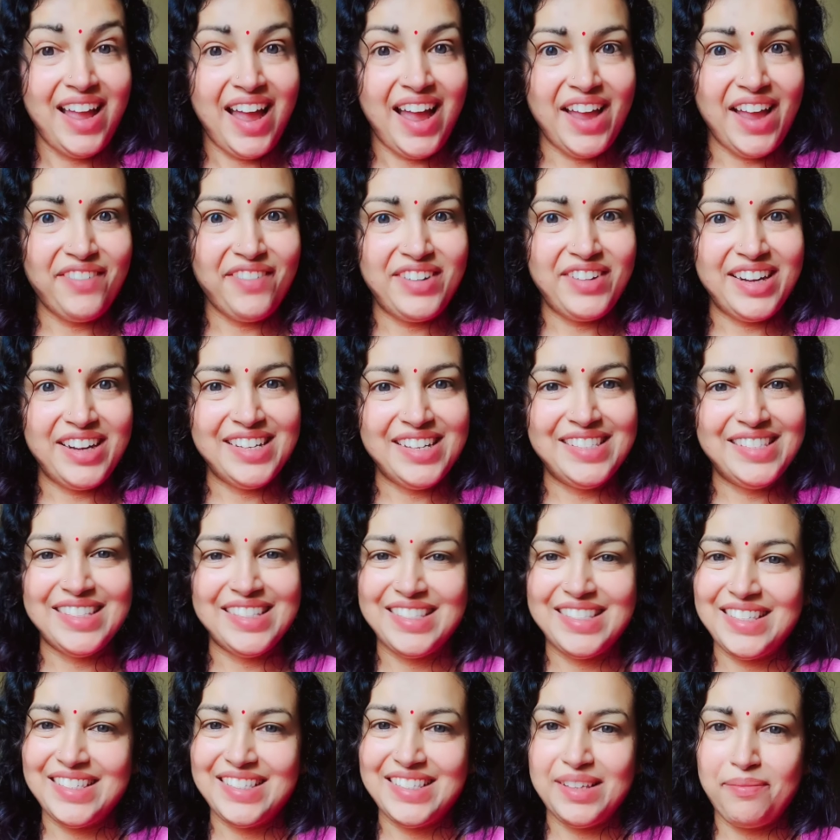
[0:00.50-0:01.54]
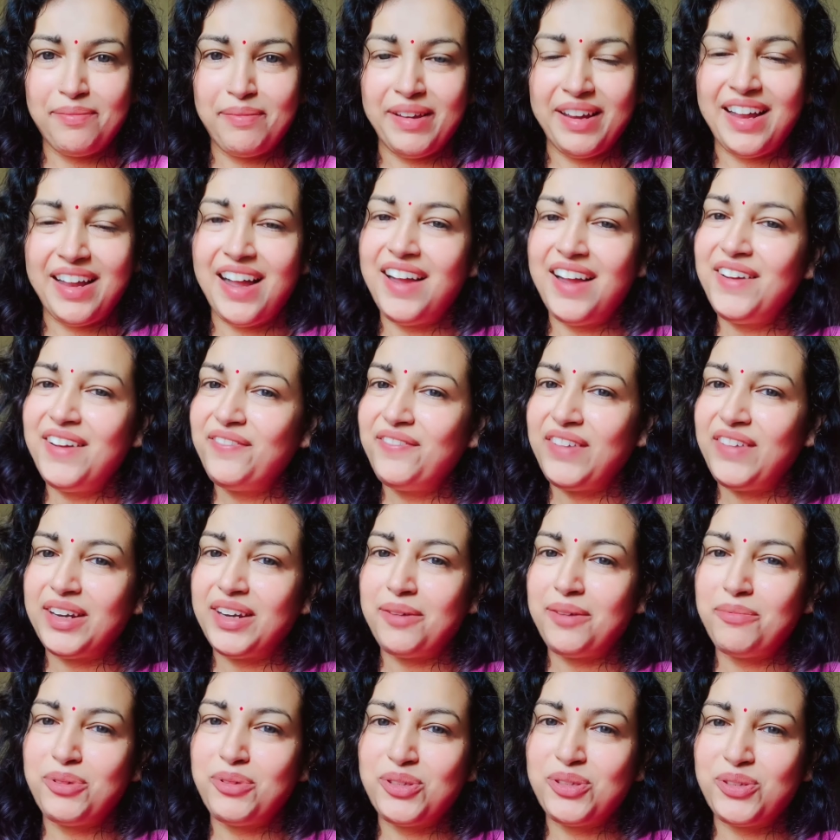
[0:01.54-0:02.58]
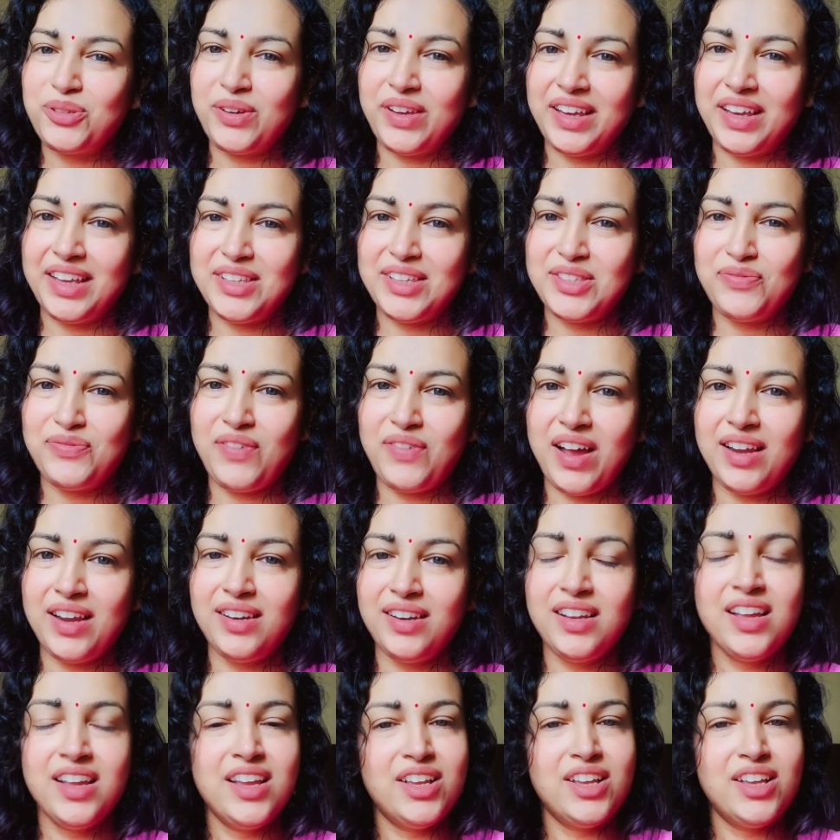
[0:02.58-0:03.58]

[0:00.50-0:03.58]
Hi friends, this is Deepika. Welcome to Sewing is Fun.